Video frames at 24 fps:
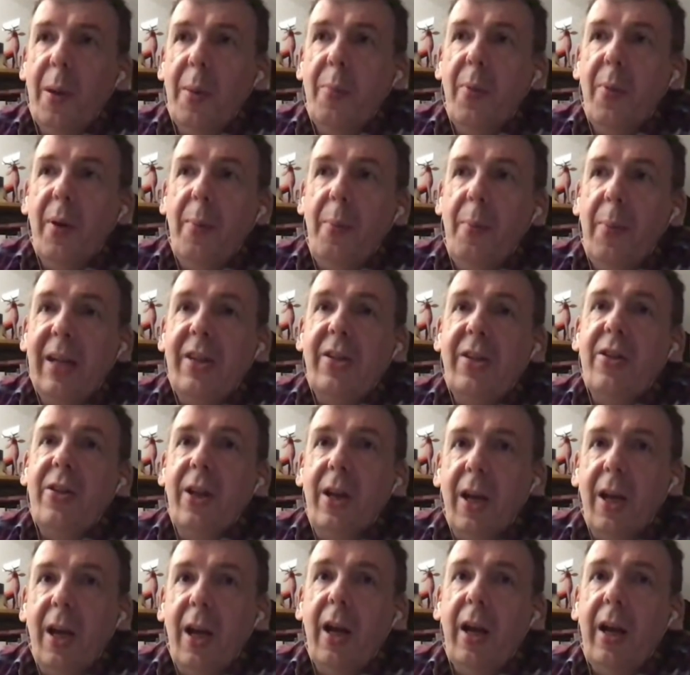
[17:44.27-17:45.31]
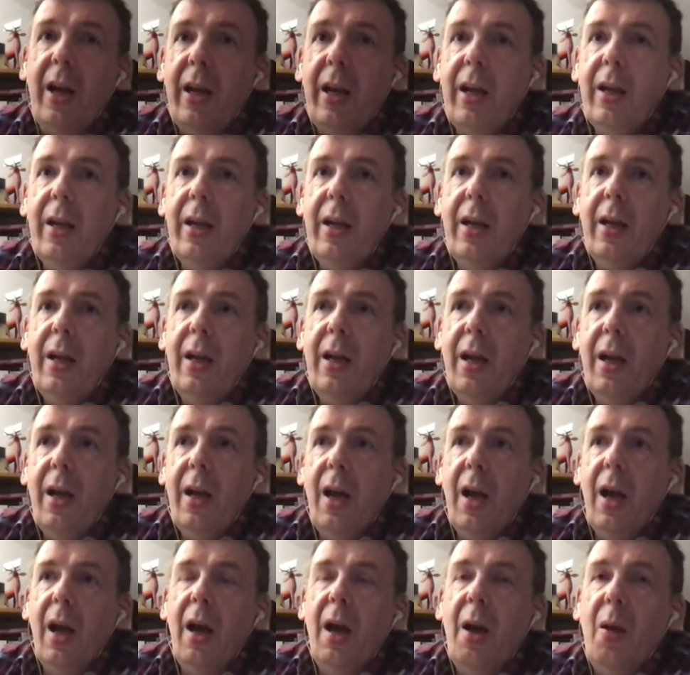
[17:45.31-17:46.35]
who remember better than I
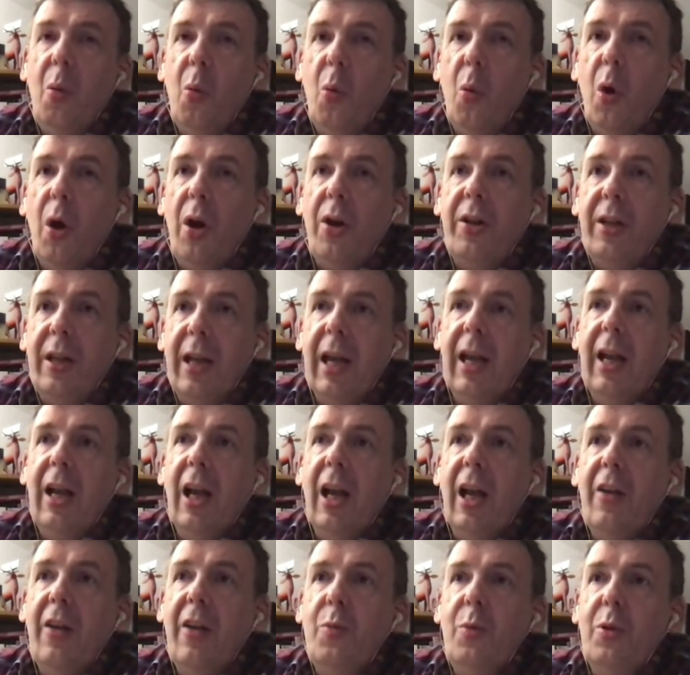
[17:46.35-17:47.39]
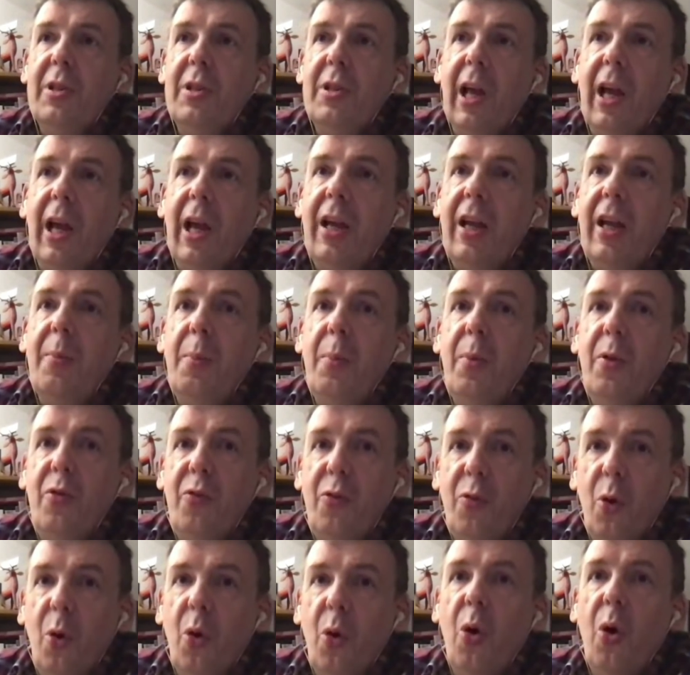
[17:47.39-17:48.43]
what gay life was like
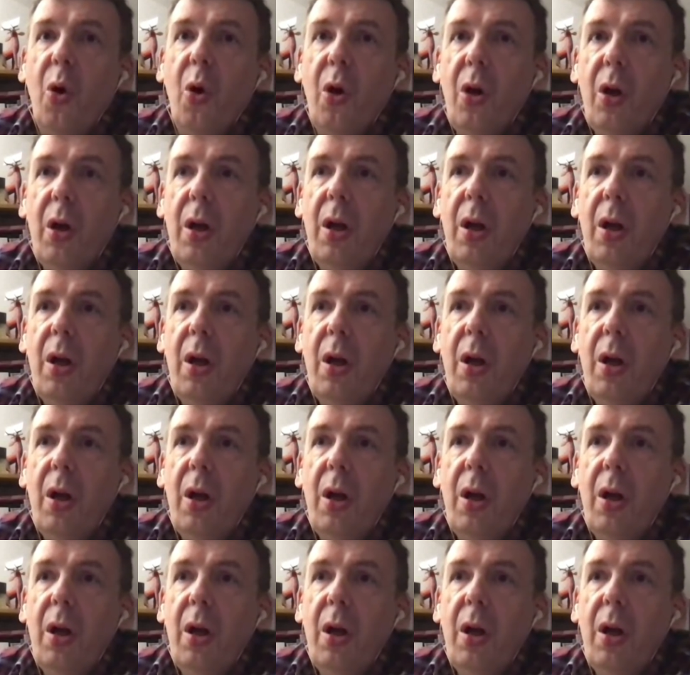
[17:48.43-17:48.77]
before